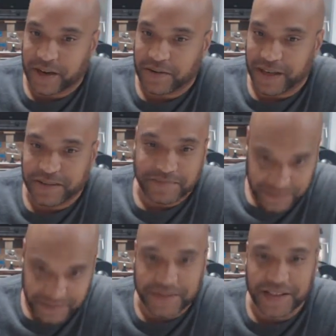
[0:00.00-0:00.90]
All right.
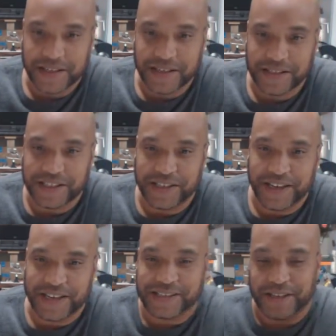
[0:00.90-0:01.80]
See
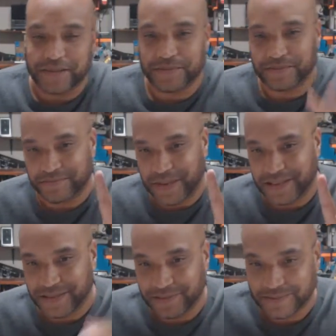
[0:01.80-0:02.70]
you next time.
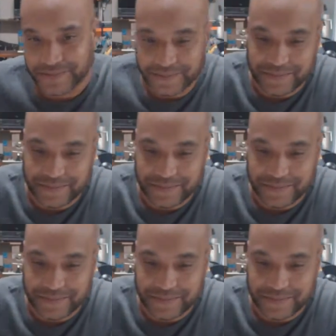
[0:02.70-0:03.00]
Peace.